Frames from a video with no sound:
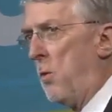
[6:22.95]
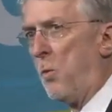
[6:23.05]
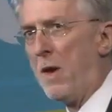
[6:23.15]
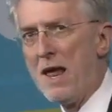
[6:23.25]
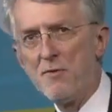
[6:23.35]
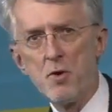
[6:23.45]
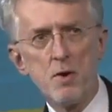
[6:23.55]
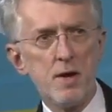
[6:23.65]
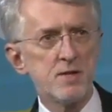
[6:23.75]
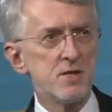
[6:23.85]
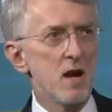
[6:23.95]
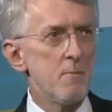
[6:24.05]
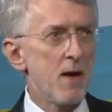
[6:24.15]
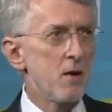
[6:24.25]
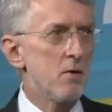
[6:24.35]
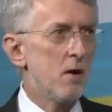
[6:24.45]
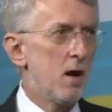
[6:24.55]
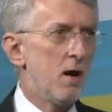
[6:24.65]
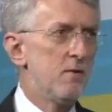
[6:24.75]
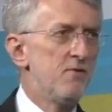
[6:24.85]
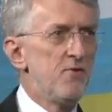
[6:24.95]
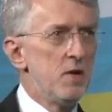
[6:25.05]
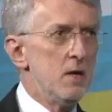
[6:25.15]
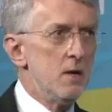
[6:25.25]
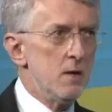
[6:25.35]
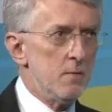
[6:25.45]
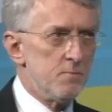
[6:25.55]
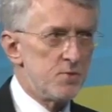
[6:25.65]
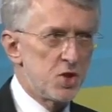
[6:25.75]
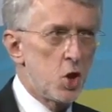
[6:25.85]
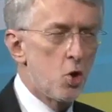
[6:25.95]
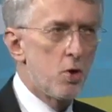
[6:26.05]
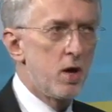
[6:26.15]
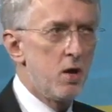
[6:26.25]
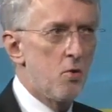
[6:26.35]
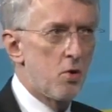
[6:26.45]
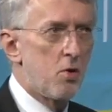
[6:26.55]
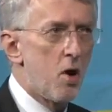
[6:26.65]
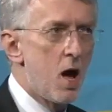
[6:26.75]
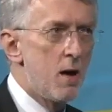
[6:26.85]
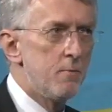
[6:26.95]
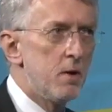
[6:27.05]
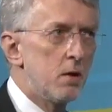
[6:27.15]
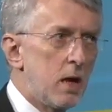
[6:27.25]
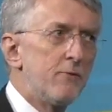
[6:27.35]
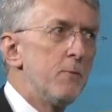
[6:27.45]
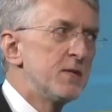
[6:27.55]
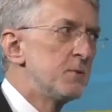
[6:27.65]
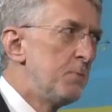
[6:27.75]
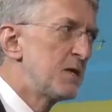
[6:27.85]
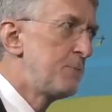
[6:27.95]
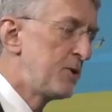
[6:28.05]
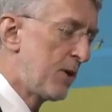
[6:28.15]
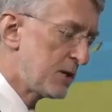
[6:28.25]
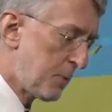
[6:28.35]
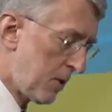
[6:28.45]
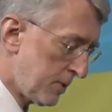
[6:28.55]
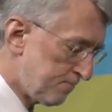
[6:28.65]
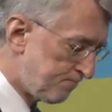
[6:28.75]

Whenever it's not a matter of security or crime, governments must be transparent.